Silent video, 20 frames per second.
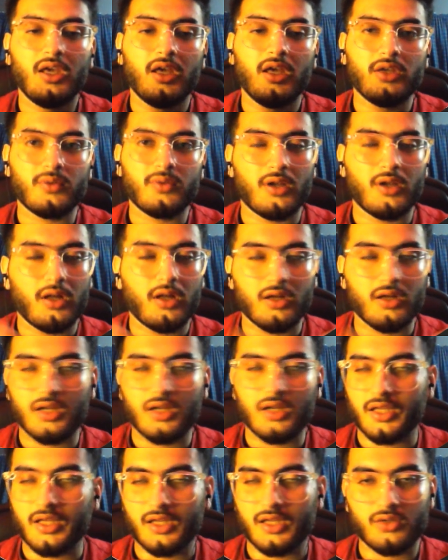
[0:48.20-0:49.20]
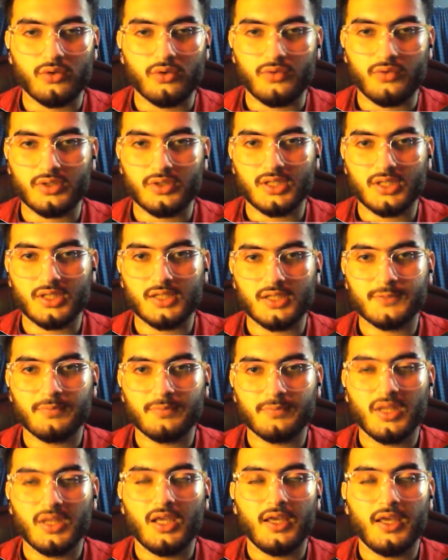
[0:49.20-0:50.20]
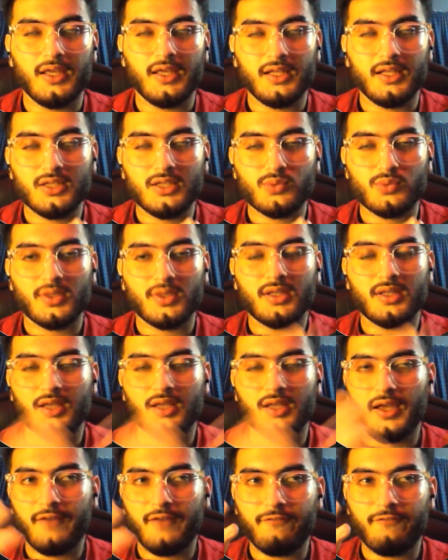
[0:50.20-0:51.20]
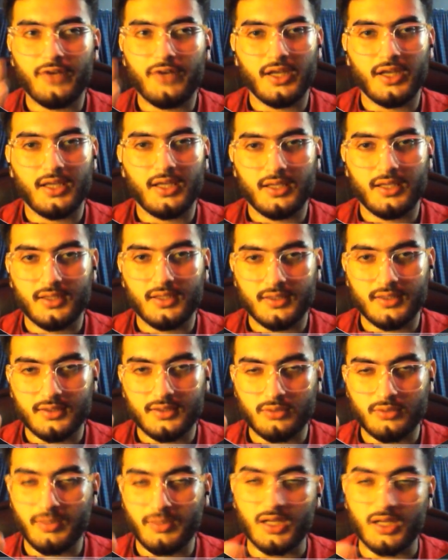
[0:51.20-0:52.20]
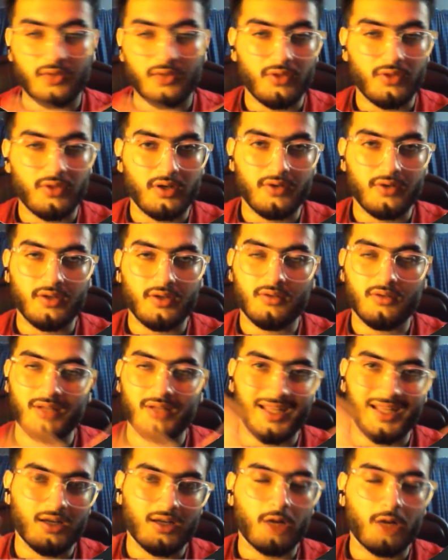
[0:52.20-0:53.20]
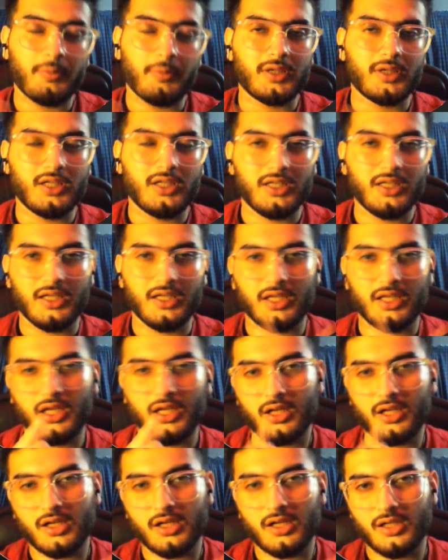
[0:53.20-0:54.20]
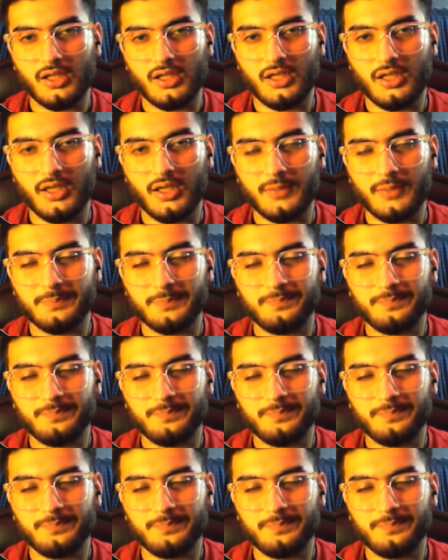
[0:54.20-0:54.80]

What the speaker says: you are not going to get good results. It is with every domain out there, like carpet cleaning, air cleaning,